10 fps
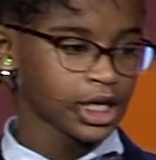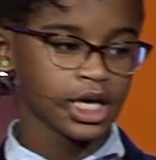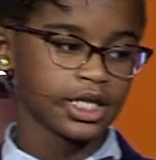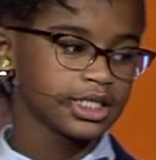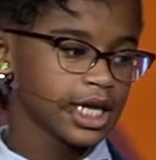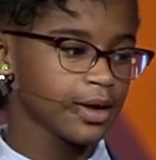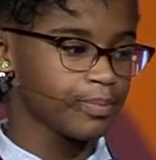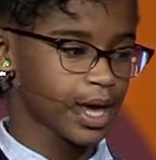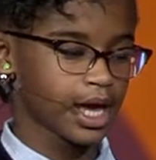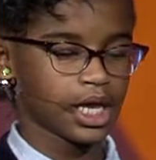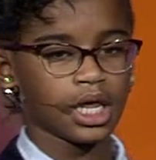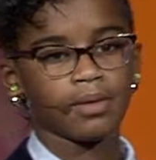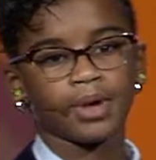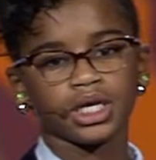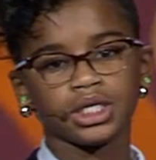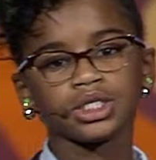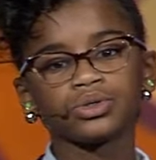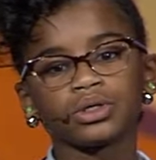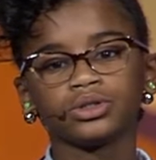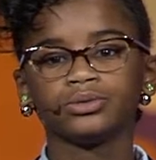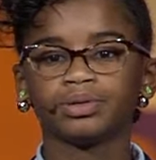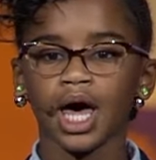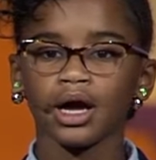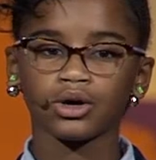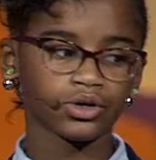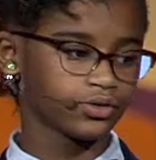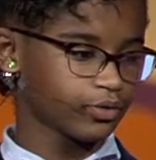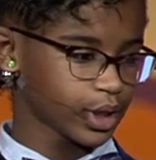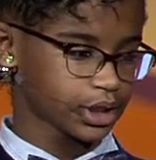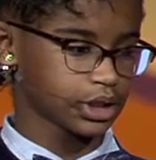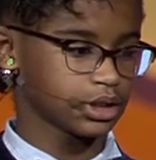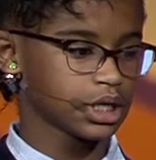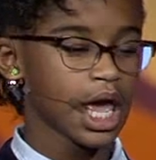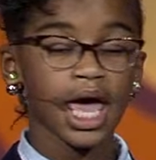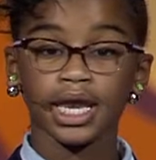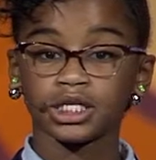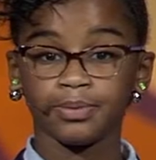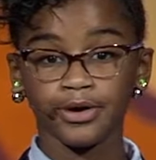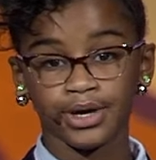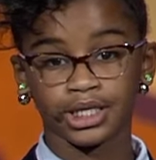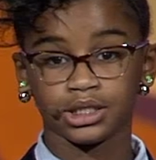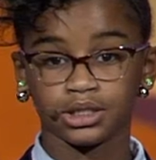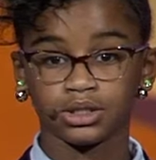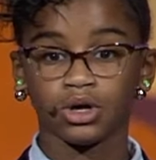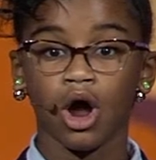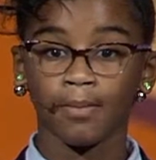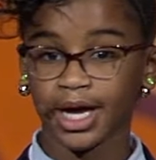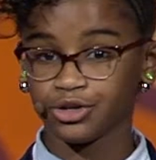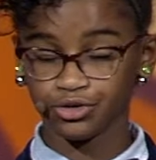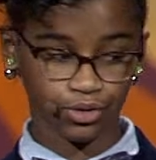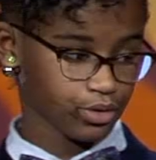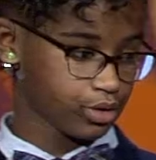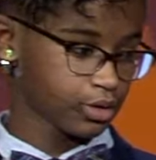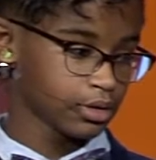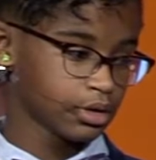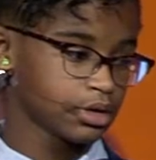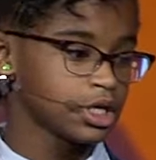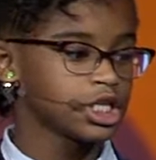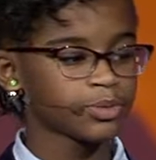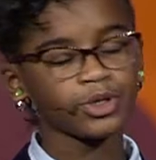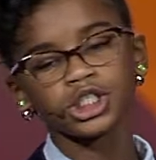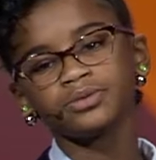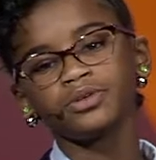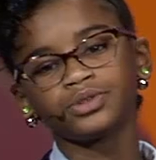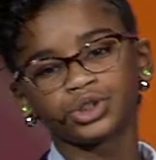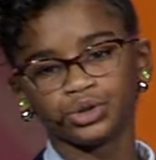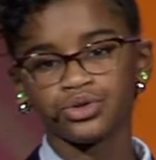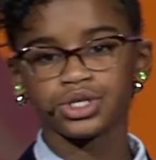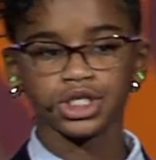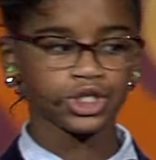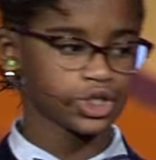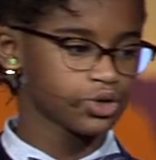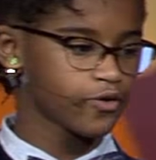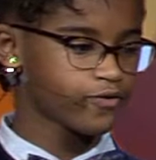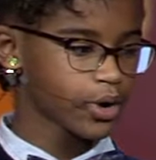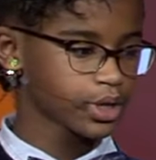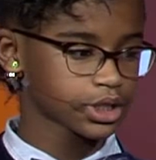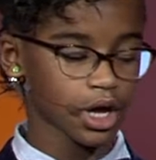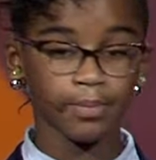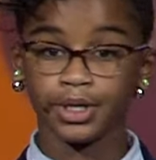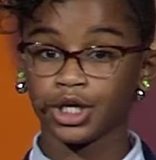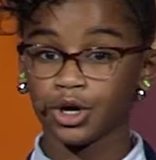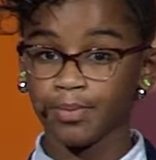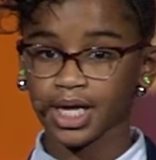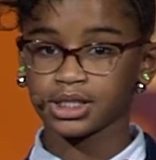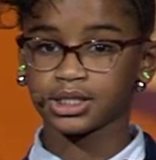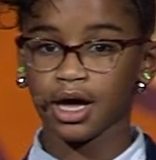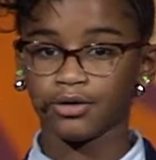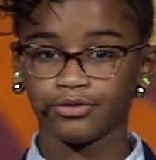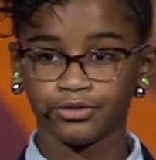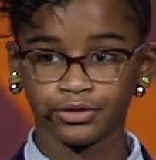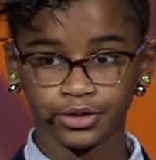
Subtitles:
This campaign and my need to include black girls' voices and experiences are my truth. The principle of truth teaches you to focus on being your best self.